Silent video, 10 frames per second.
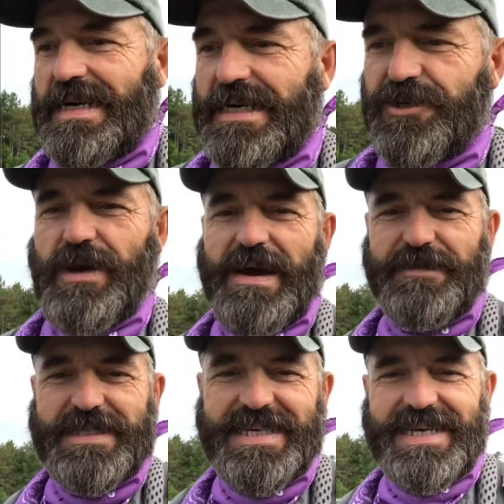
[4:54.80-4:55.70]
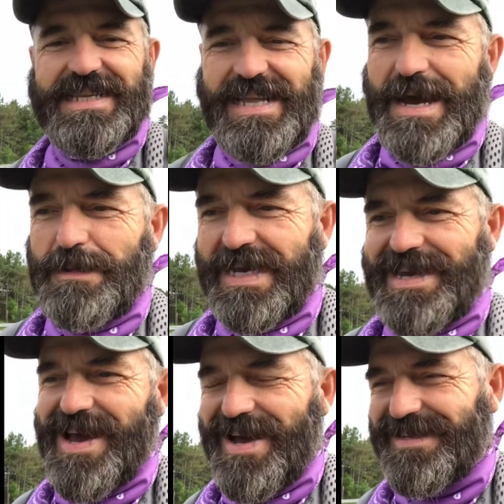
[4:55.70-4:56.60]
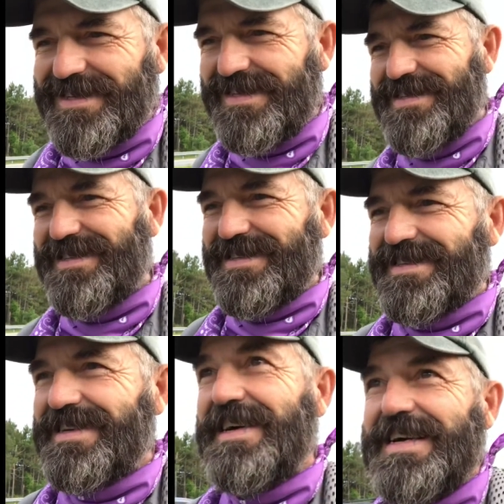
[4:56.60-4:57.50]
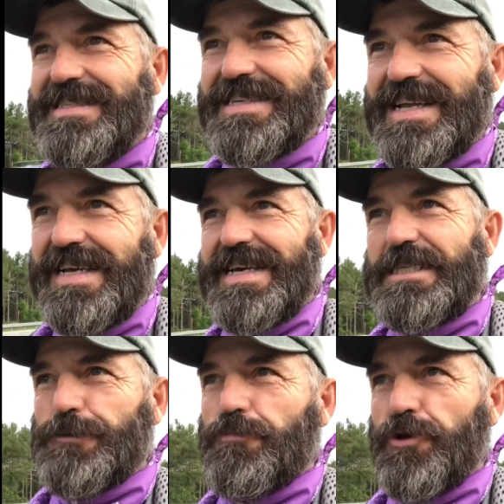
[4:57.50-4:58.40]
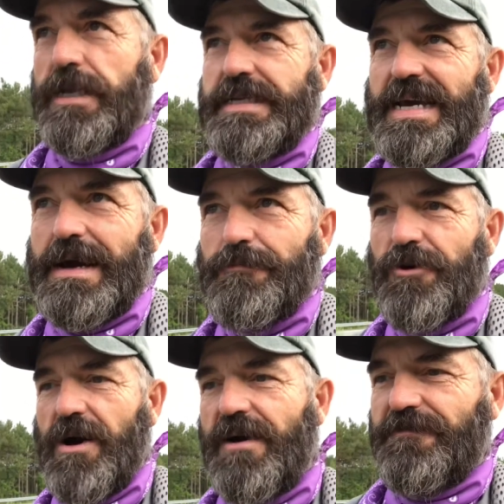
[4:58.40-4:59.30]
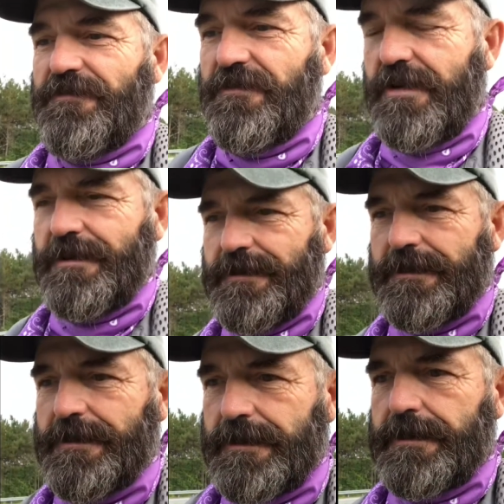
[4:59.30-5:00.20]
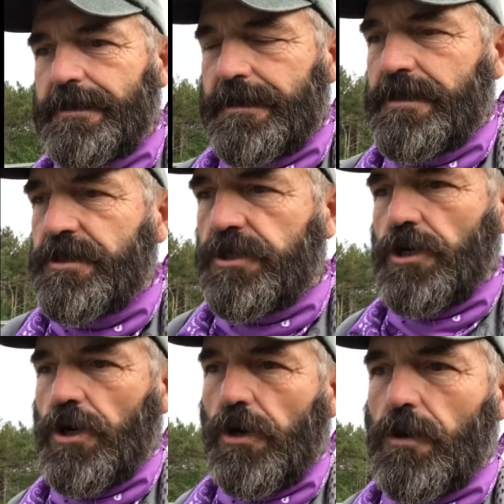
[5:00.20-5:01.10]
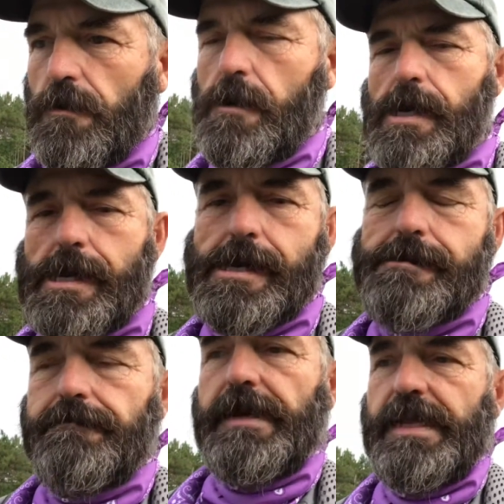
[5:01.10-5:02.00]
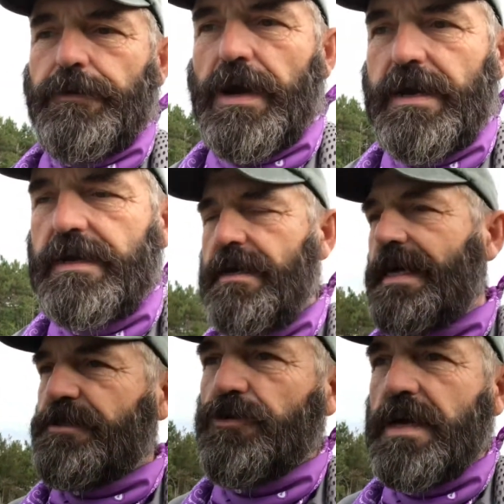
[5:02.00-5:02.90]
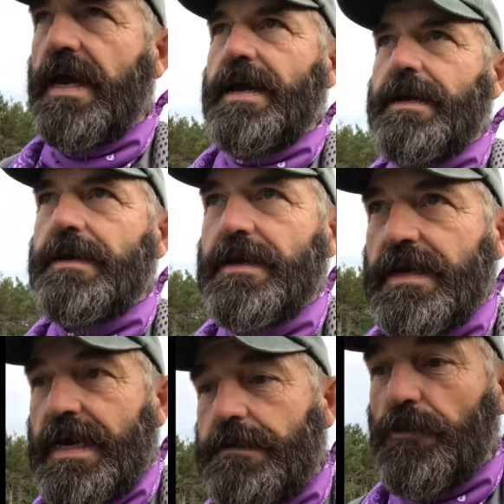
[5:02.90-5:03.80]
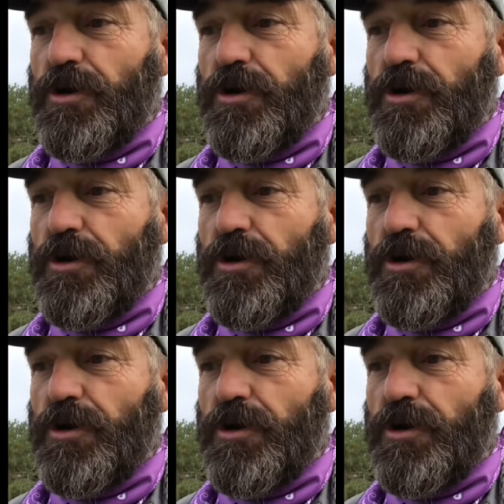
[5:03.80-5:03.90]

you haven't seen climbing yet. Said it gets pretty damn rough. So anyway, that's okay. And most